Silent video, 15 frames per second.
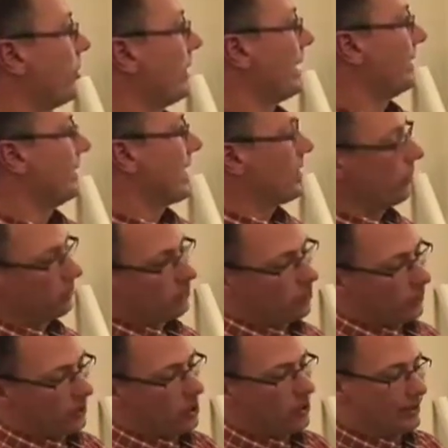to get down what
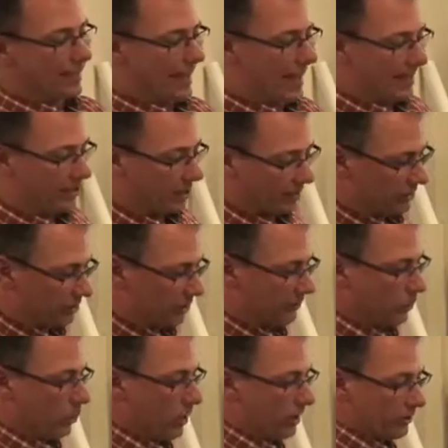we call the annulus of
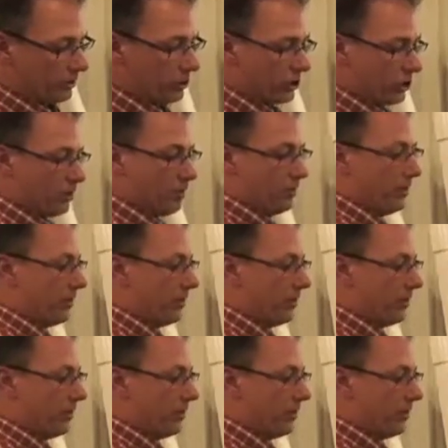the well, or just